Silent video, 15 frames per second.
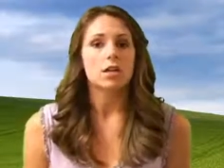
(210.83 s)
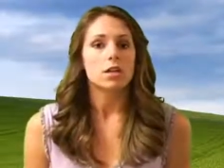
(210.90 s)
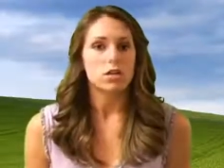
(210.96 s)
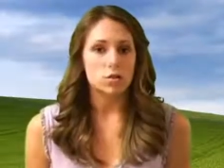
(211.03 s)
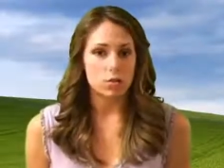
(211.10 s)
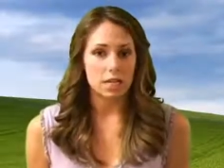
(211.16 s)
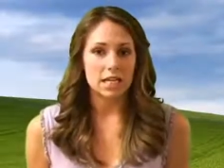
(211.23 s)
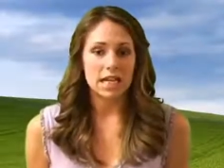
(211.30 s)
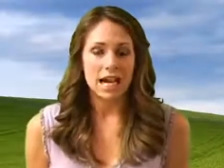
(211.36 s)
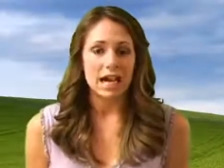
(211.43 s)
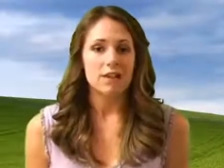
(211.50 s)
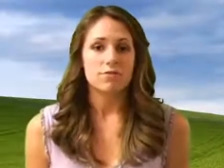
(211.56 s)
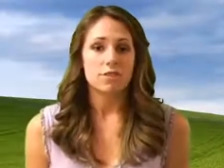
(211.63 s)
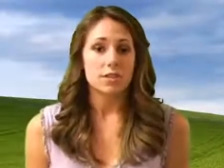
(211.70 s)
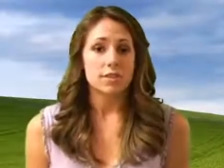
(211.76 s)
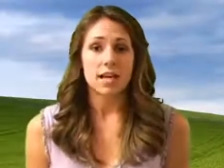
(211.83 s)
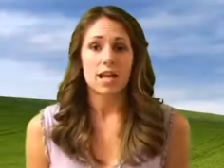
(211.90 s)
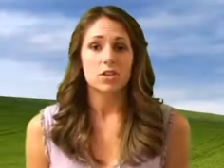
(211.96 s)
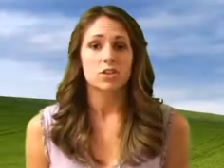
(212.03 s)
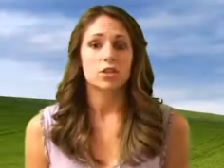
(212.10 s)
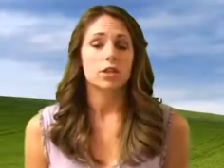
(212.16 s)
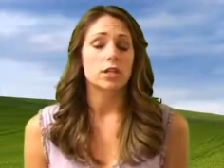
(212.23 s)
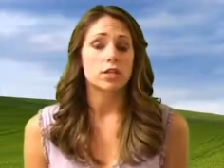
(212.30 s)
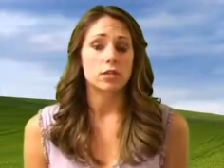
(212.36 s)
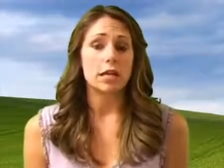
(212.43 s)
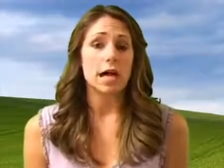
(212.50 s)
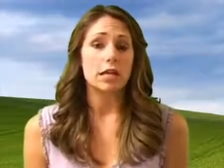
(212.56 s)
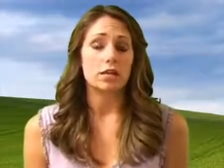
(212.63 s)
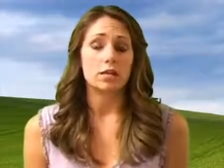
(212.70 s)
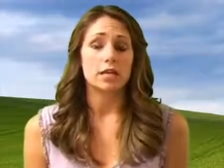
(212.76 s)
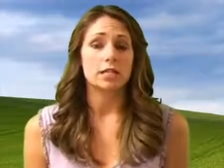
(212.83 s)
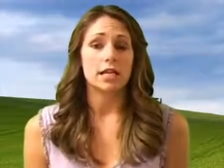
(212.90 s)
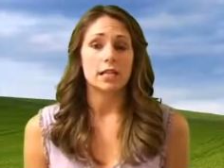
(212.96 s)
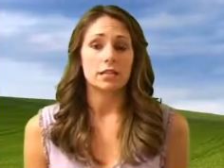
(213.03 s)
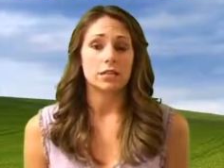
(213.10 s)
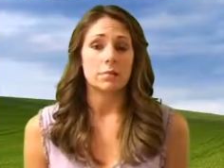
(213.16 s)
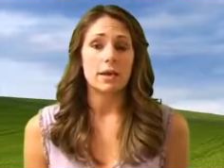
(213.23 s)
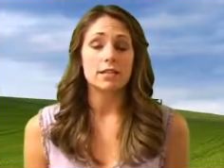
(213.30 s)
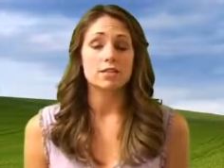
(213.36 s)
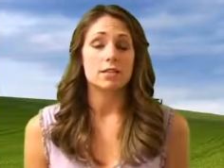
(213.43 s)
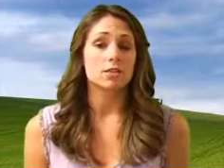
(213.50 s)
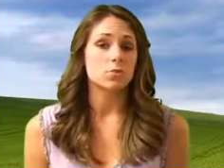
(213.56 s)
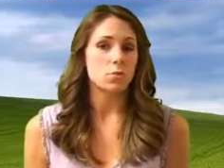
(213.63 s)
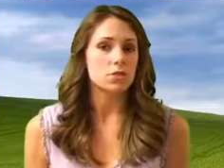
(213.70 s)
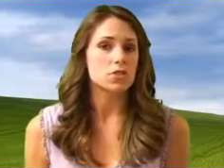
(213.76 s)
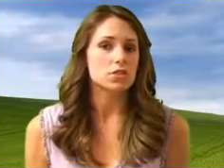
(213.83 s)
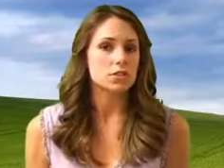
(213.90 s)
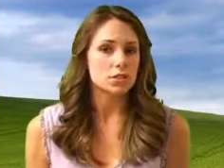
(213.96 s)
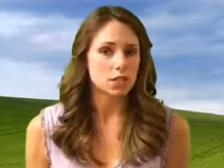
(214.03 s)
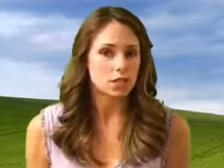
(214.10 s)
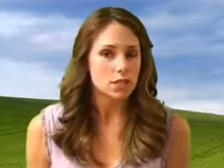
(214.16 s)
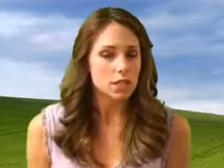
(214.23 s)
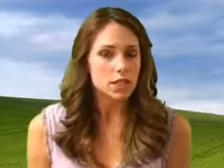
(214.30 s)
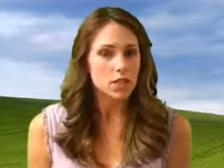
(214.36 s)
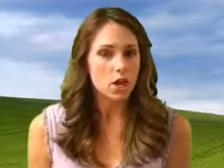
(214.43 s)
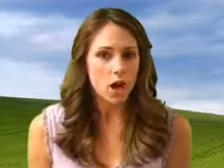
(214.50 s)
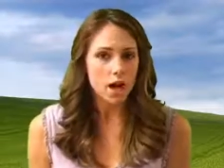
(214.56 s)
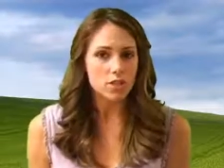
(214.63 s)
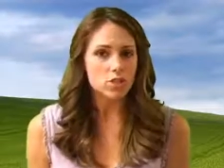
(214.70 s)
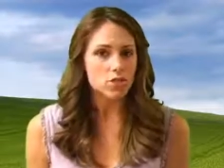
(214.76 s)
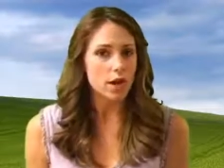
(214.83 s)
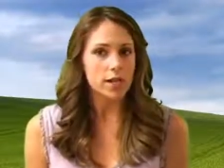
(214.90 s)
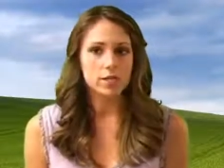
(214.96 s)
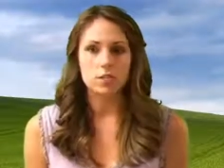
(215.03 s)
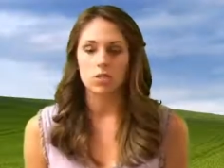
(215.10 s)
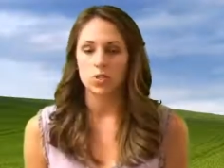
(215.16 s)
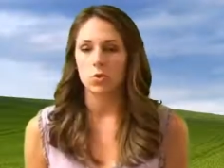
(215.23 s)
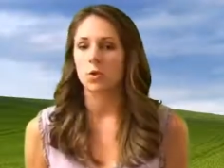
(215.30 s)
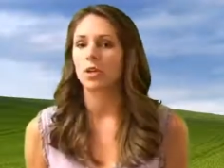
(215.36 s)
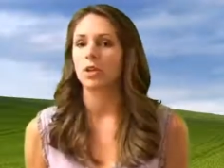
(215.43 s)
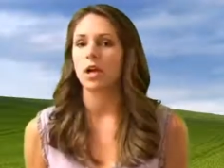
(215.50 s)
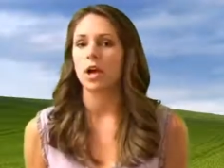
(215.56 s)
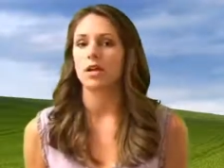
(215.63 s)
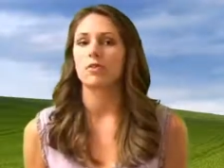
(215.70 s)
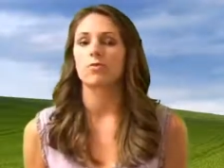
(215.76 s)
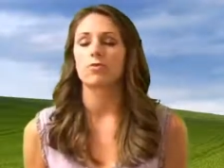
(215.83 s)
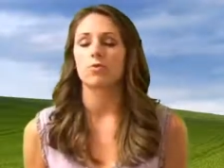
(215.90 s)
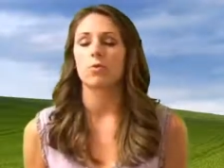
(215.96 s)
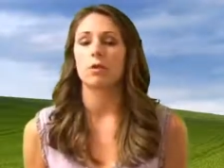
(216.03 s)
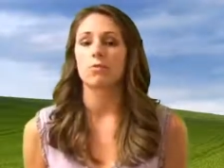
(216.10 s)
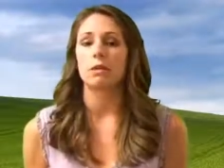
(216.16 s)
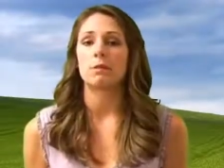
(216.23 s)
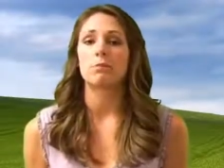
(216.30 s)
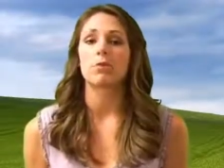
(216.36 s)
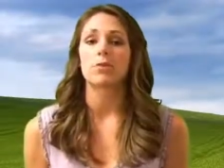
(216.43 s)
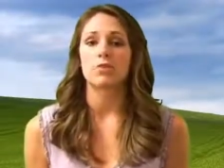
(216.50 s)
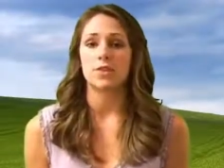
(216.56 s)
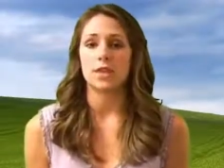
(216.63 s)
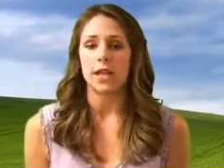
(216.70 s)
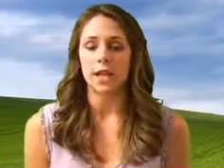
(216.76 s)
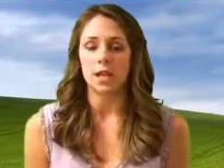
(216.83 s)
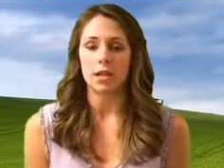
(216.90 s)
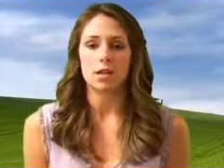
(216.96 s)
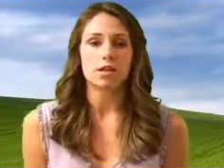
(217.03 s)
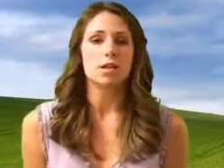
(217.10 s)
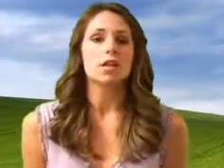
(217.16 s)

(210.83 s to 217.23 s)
you need to have these actually in your diet on a daily basis, which is in contrast to a lot of what people think.